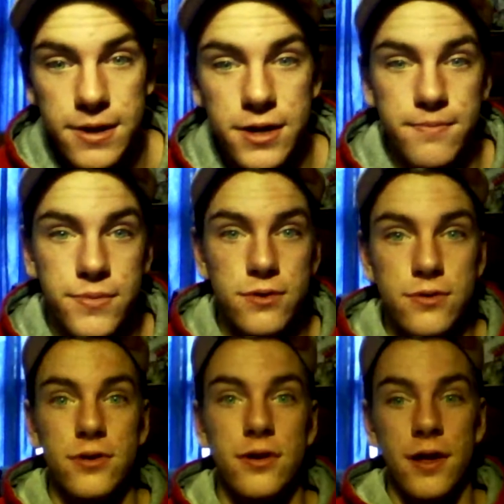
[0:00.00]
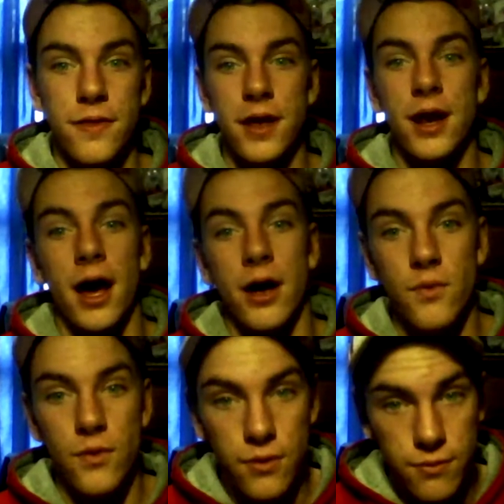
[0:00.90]
on my computer and then
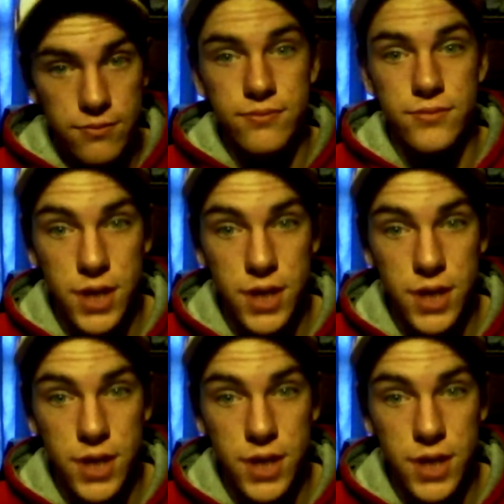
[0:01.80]
I will